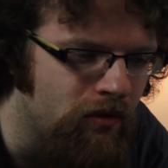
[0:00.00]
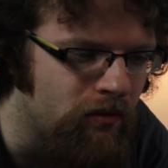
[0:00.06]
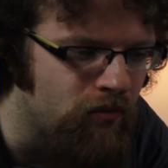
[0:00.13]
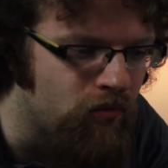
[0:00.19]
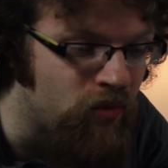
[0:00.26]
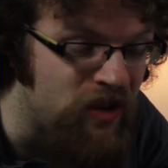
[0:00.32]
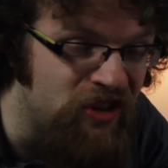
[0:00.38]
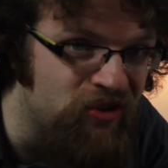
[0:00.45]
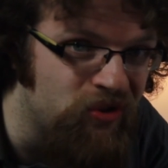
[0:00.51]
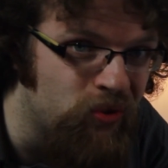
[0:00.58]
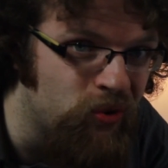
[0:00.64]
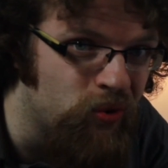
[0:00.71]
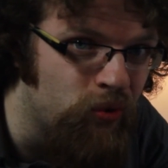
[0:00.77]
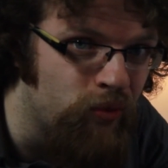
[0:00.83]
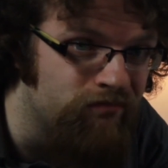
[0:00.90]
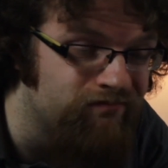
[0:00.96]
We
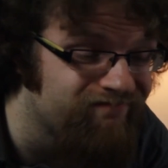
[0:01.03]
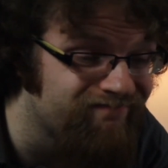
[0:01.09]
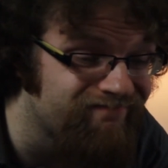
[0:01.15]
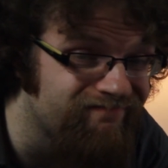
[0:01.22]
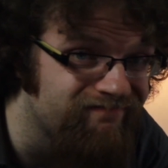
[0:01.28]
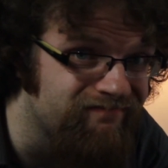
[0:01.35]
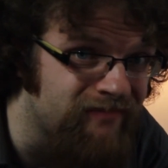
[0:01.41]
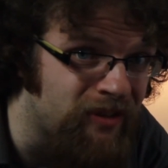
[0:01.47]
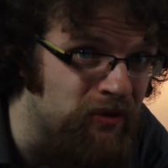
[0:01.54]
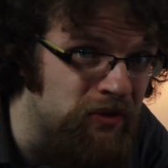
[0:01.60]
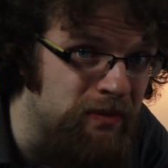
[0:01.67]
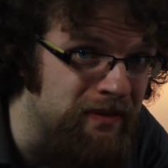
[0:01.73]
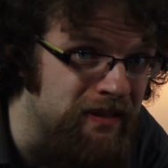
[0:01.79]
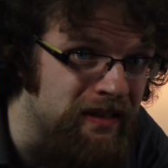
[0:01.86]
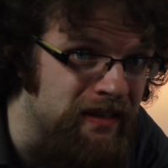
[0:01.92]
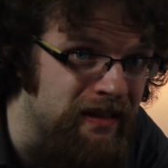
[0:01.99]
know
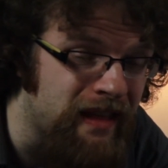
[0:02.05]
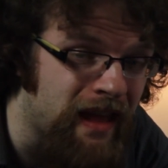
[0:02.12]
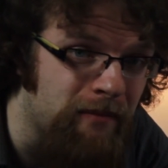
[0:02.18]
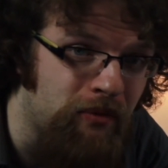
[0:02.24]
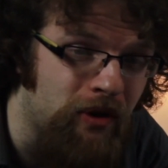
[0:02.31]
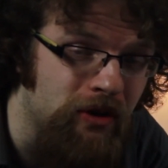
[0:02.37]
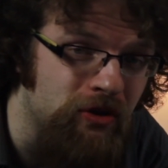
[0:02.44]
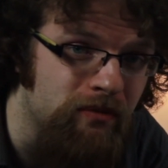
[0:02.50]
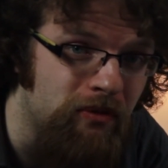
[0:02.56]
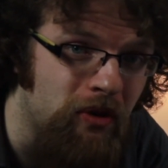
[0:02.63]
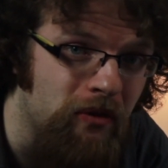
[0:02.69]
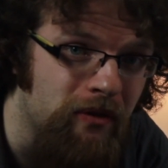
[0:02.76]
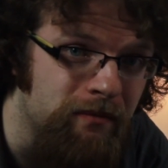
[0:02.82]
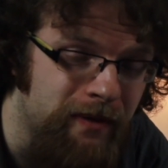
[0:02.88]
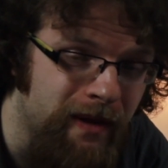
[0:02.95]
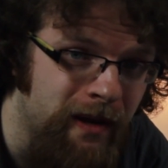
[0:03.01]
ultimately that that pressure brought
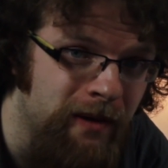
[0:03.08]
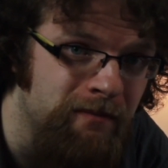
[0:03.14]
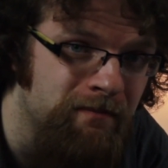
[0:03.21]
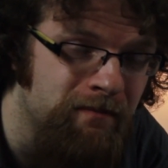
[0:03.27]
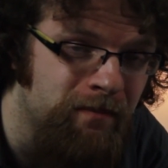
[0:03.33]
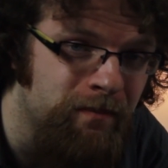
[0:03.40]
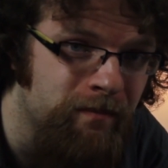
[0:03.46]
them down,